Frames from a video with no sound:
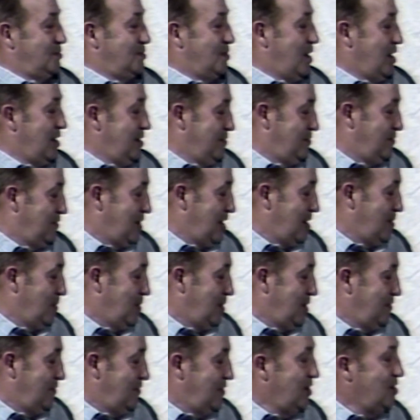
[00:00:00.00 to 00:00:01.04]
trying to fly
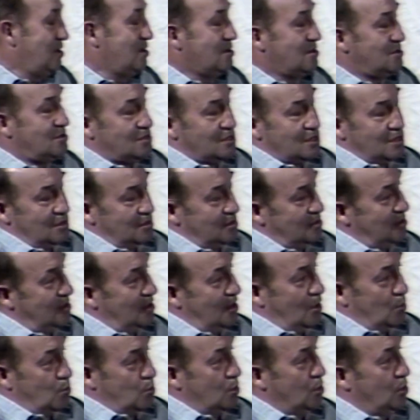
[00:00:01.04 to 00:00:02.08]
one of these in
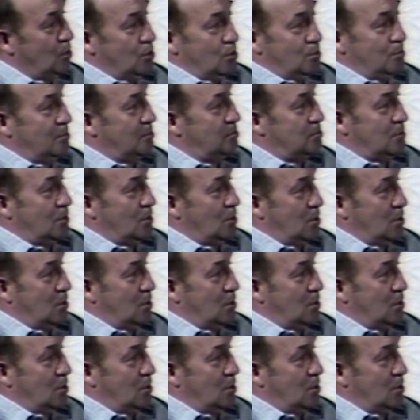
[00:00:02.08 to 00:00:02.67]
a room